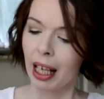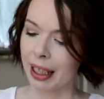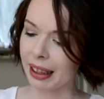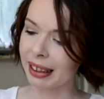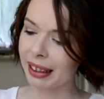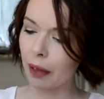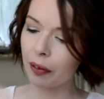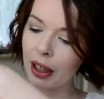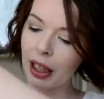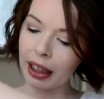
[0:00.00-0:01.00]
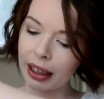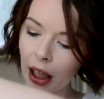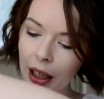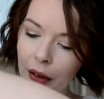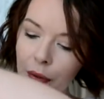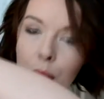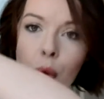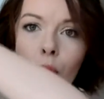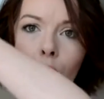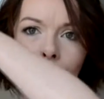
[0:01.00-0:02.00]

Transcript: And it's definitely kind of more